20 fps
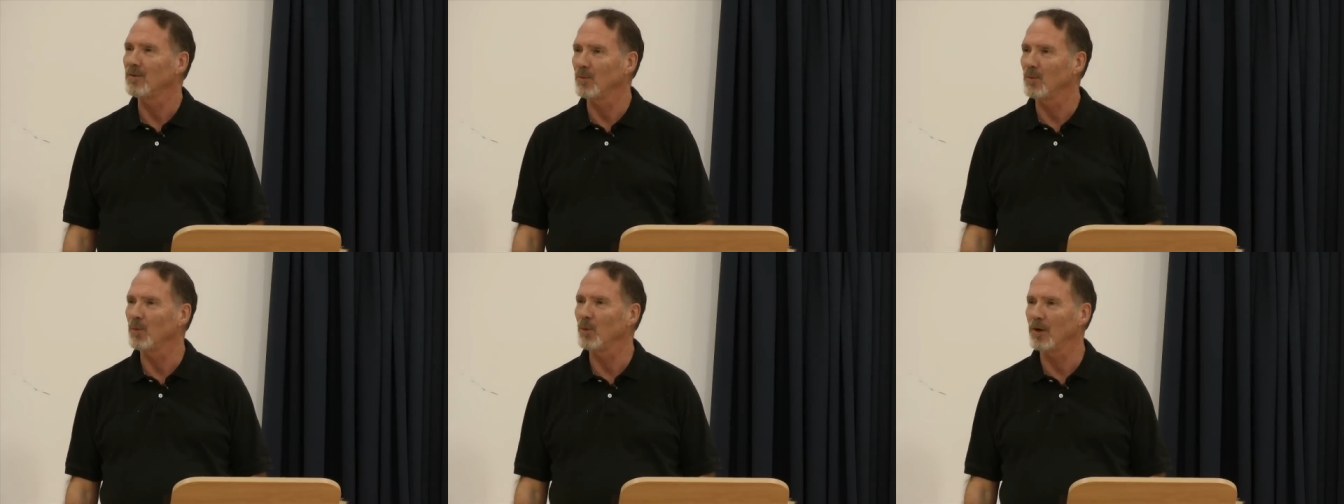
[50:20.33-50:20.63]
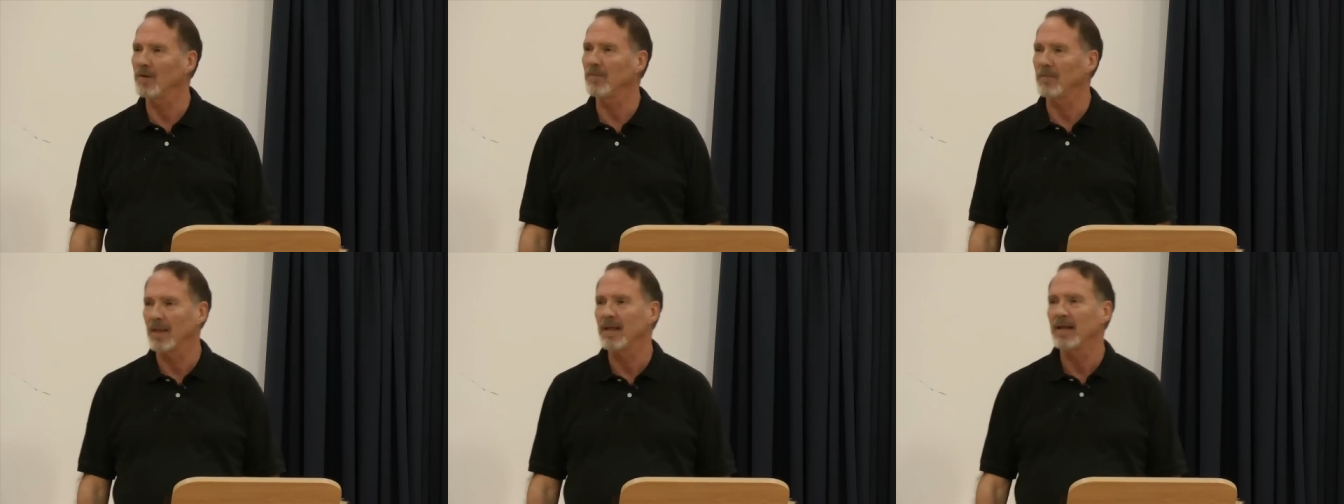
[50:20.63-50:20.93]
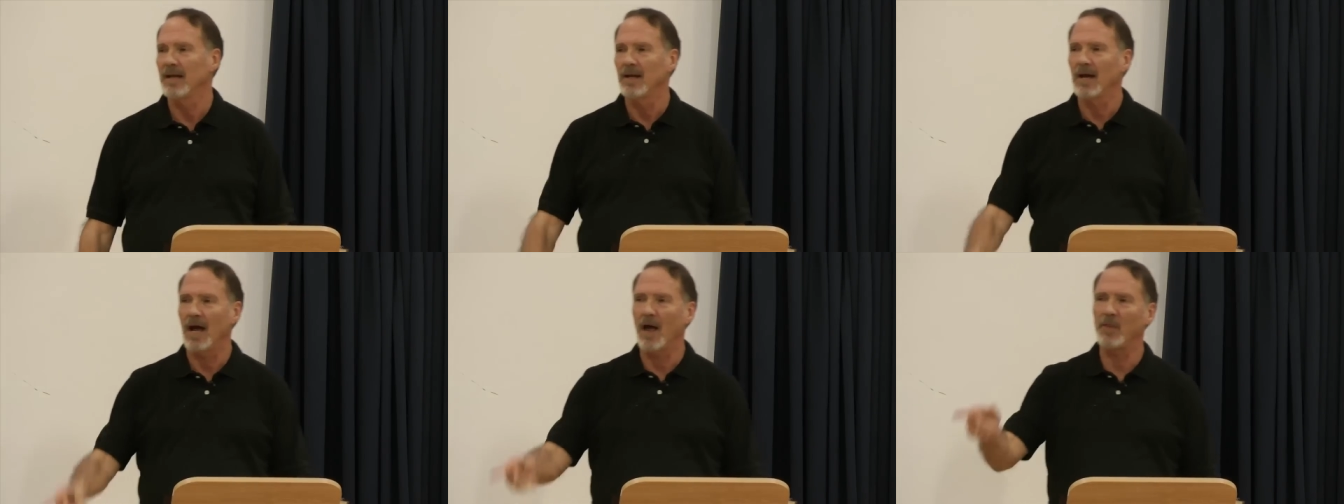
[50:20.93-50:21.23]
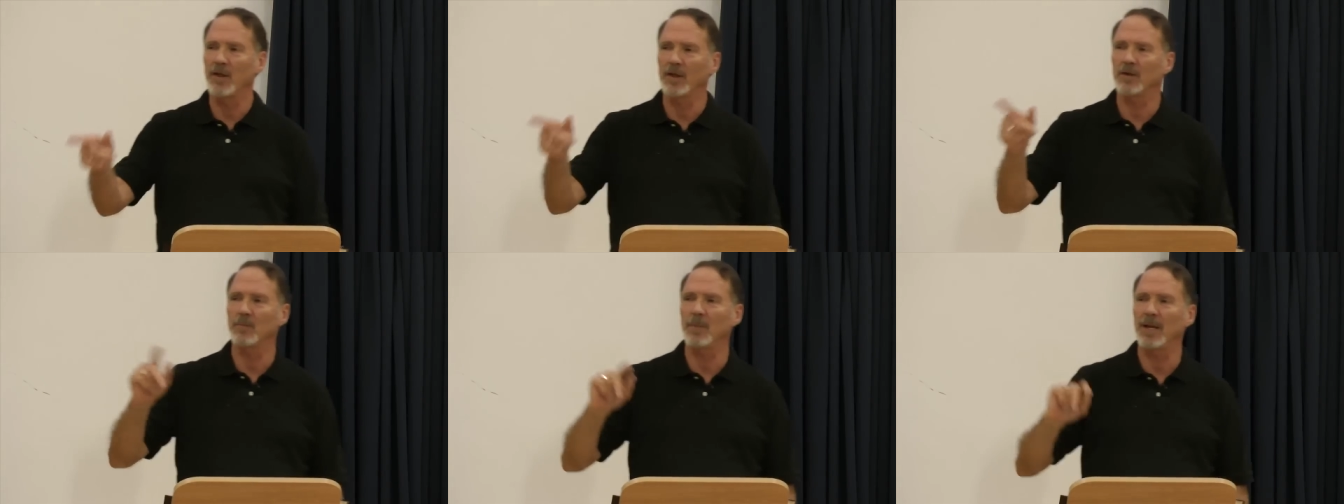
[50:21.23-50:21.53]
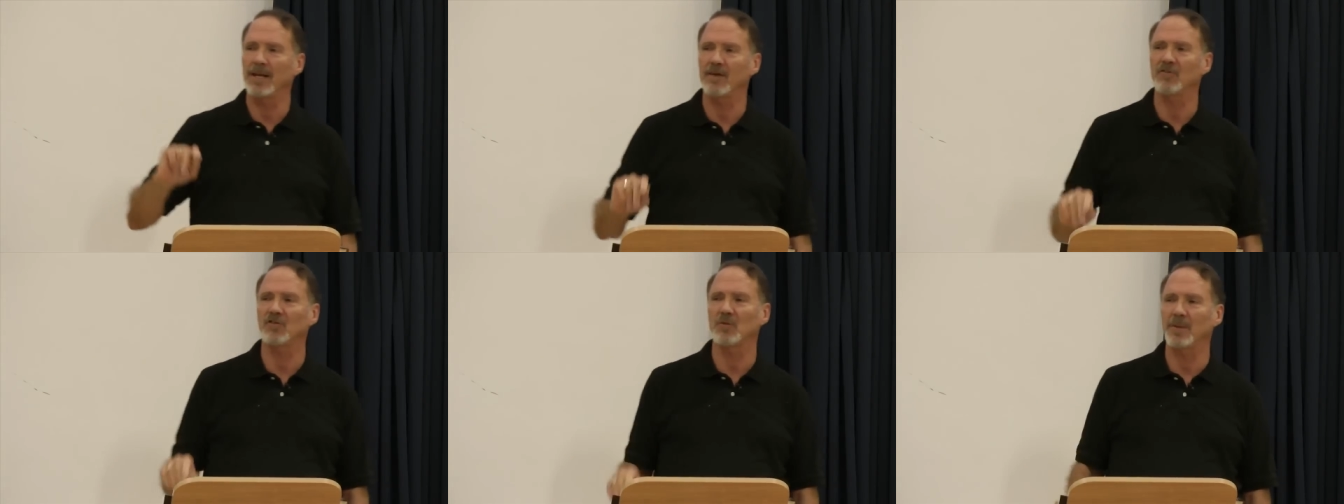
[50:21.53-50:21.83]
Well, I think we
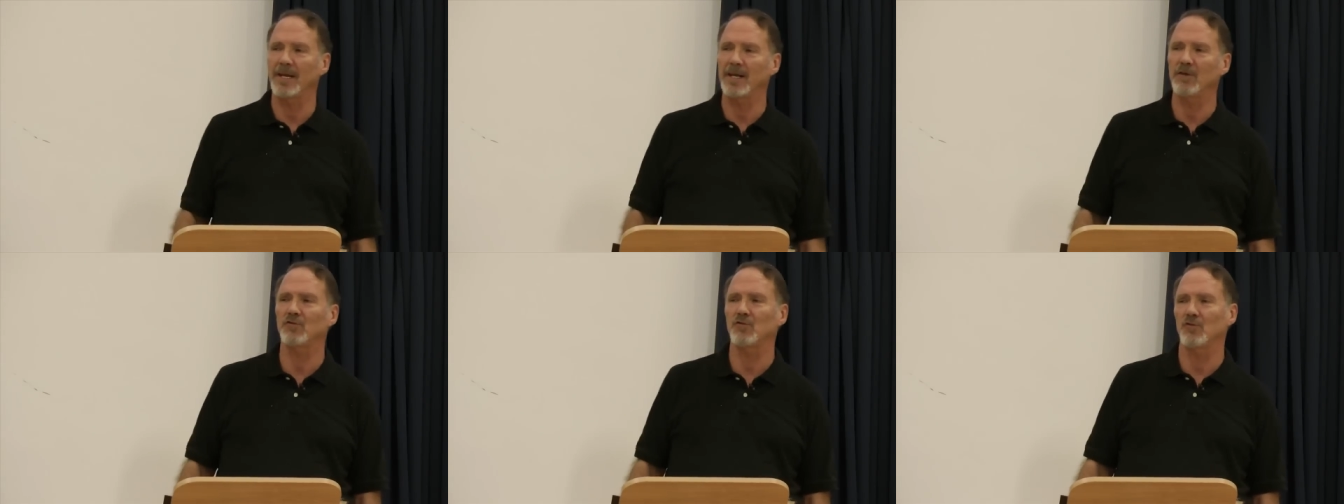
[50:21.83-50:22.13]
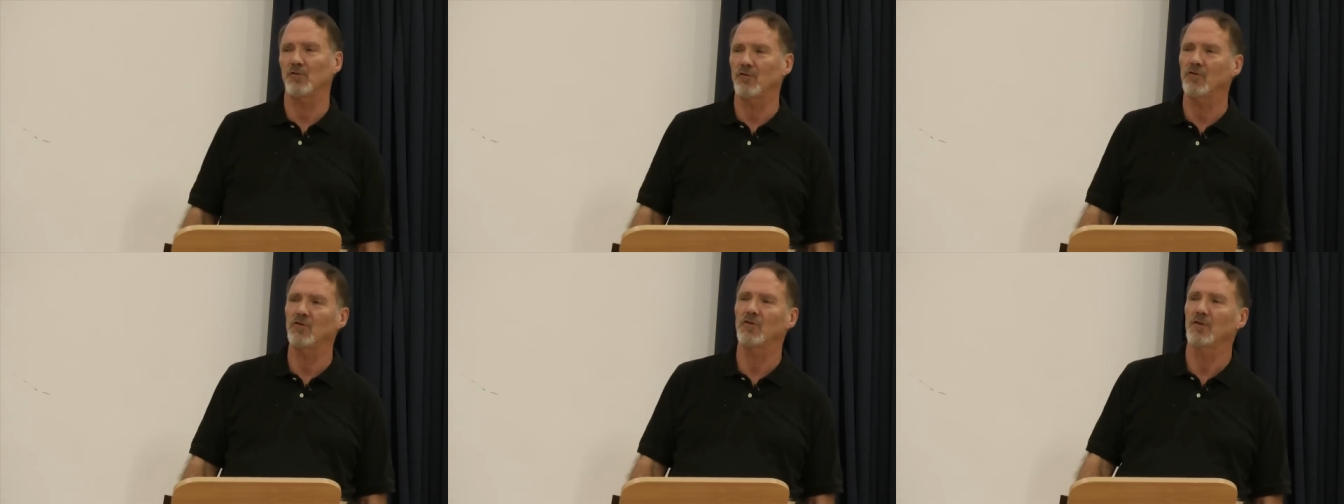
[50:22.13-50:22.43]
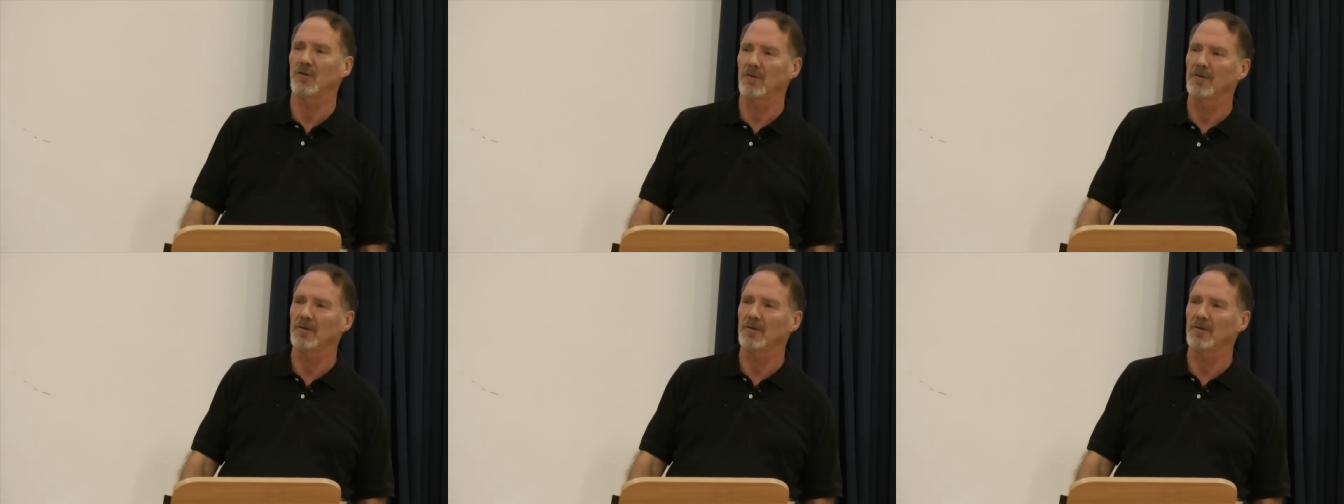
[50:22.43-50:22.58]
may get some answers.